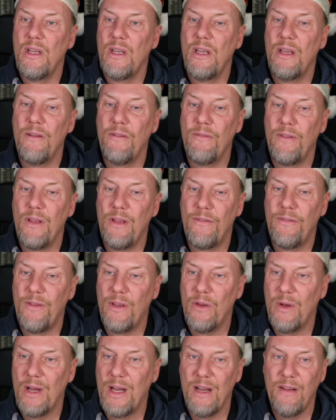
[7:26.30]
if
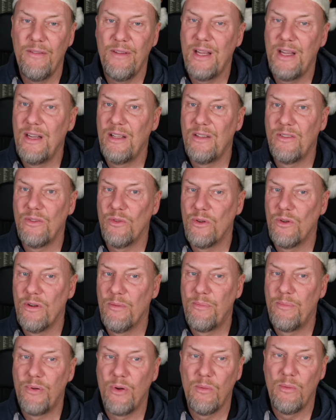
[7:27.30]
you have any sort
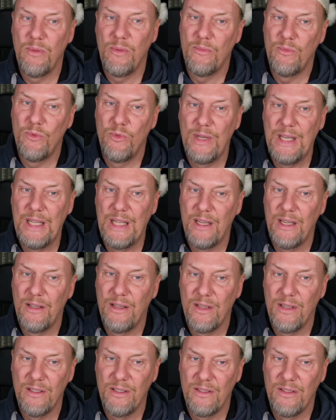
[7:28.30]
of problem
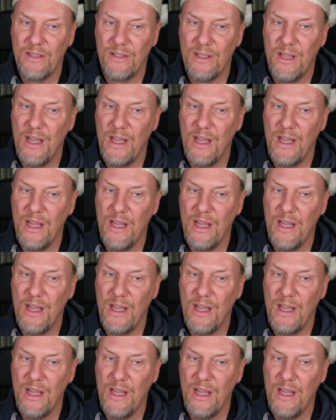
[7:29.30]
reading this,